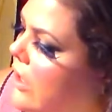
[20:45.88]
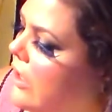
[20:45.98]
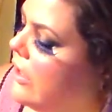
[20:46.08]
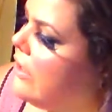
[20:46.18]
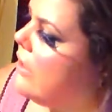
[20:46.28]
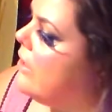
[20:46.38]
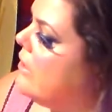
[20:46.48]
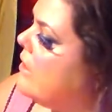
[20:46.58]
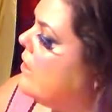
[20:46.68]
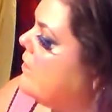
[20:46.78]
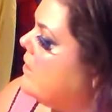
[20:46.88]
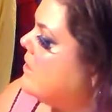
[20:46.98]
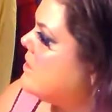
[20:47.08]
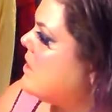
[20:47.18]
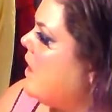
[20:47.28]
on
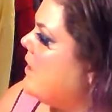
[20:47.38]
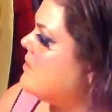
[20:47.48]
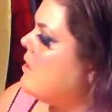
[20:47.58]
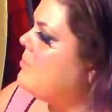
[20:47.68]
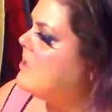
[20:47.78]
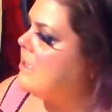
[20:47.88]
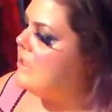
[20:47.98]
this SL Miss